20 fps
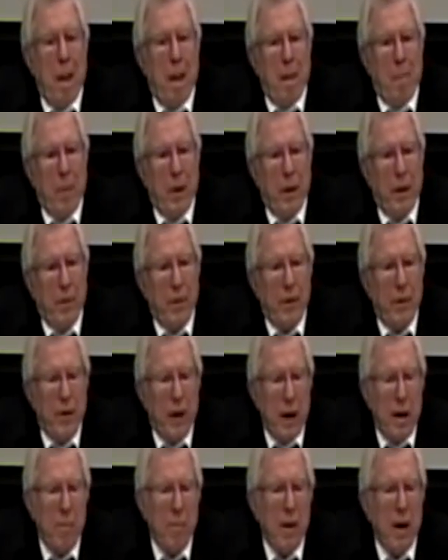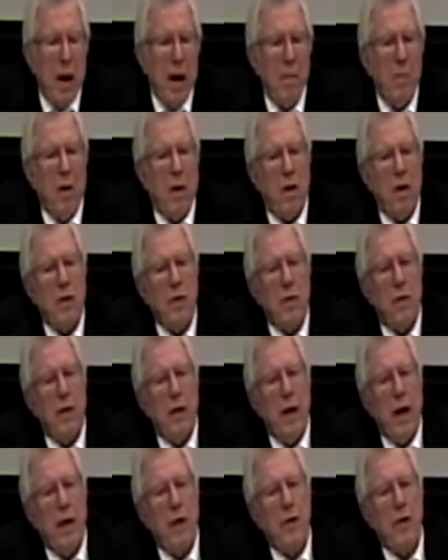but at the same time also a
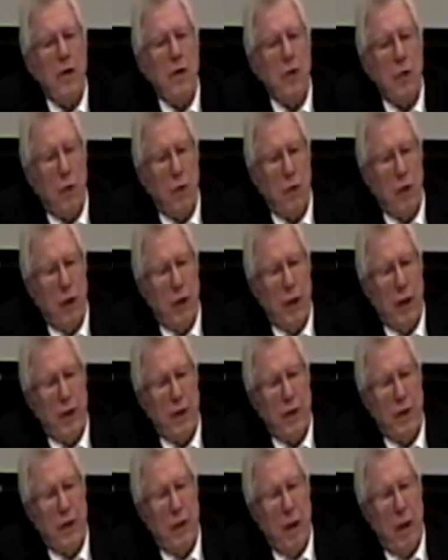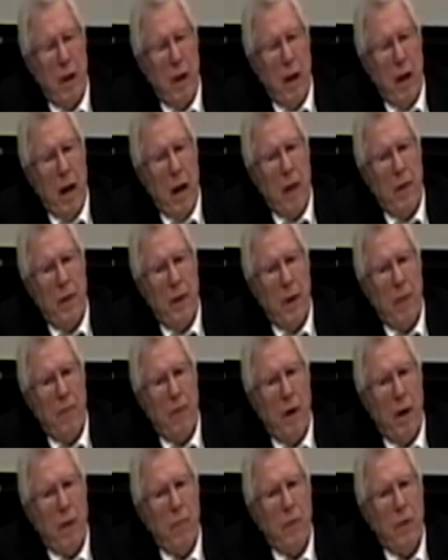national socialist. And
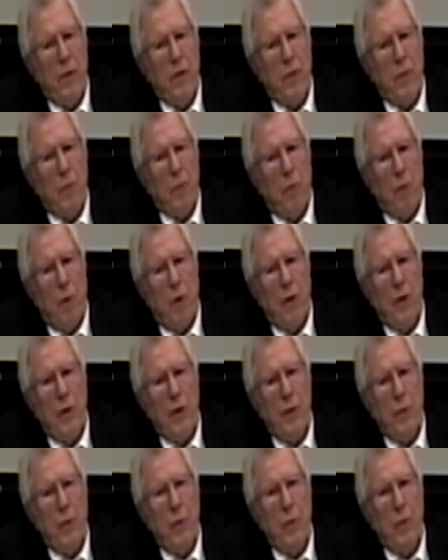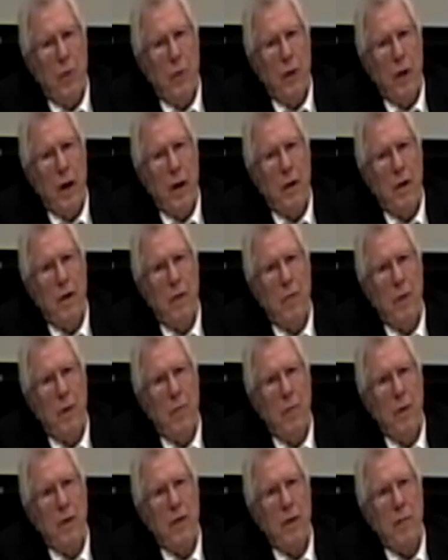therefore I want to warn you that when
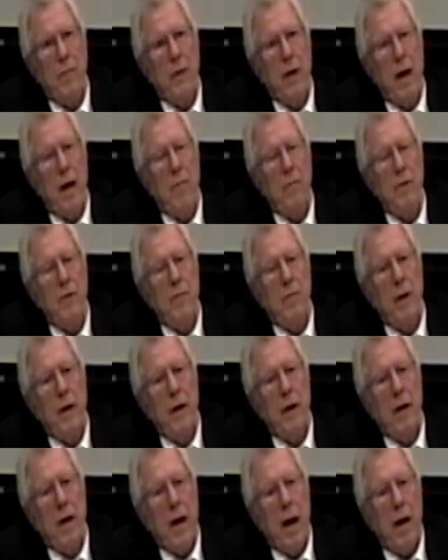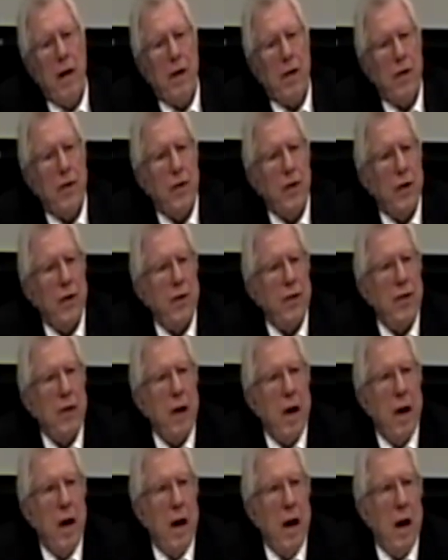we sometimes make caricatures
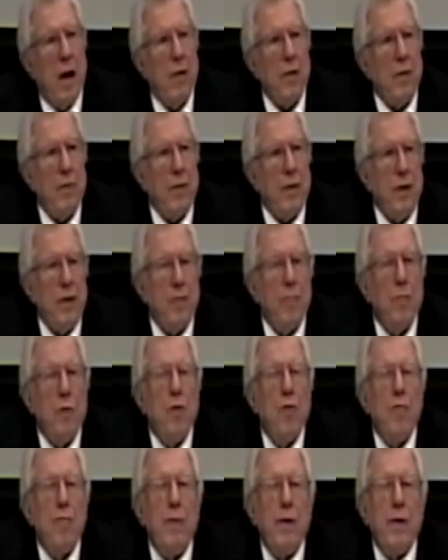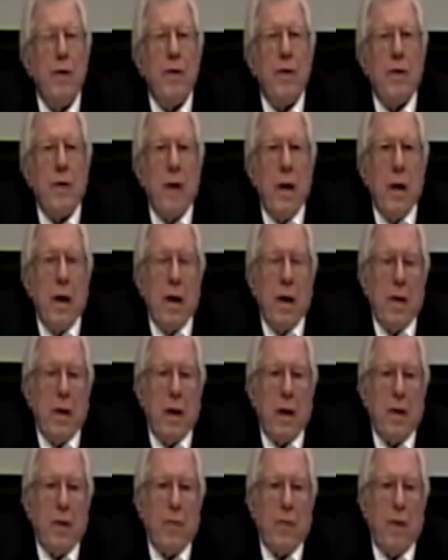out of these movements,
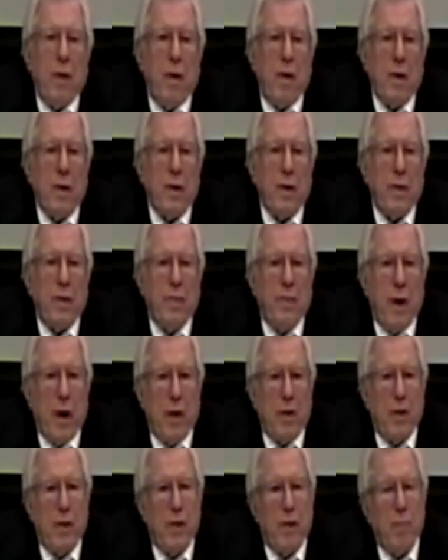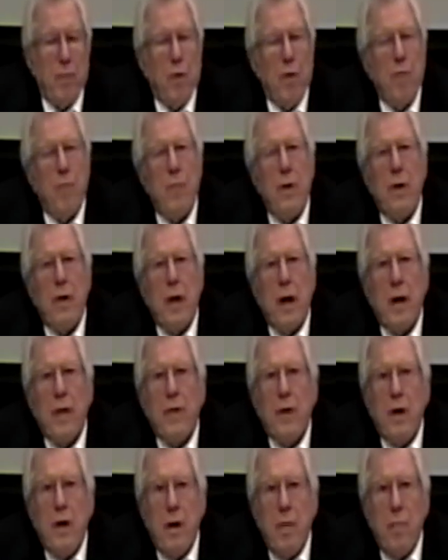that, of course, the fascist movement, like
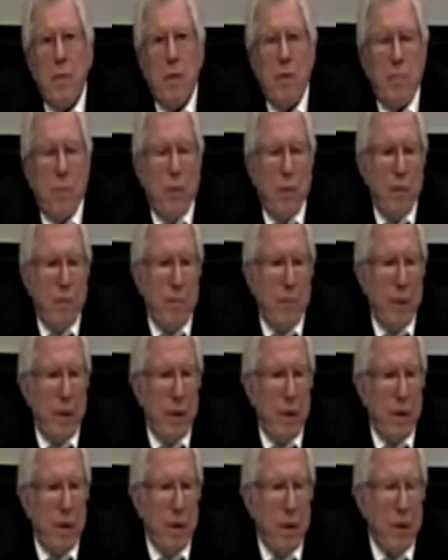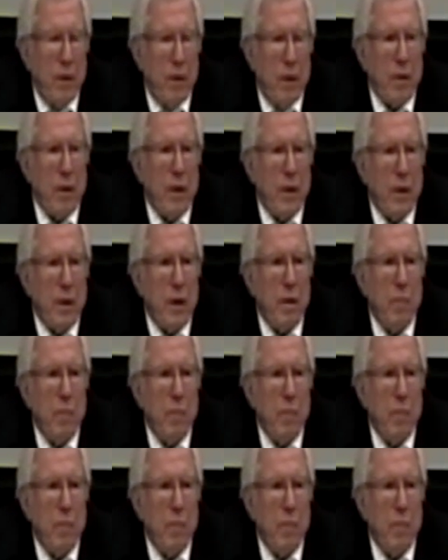the liberal movement or the socialistic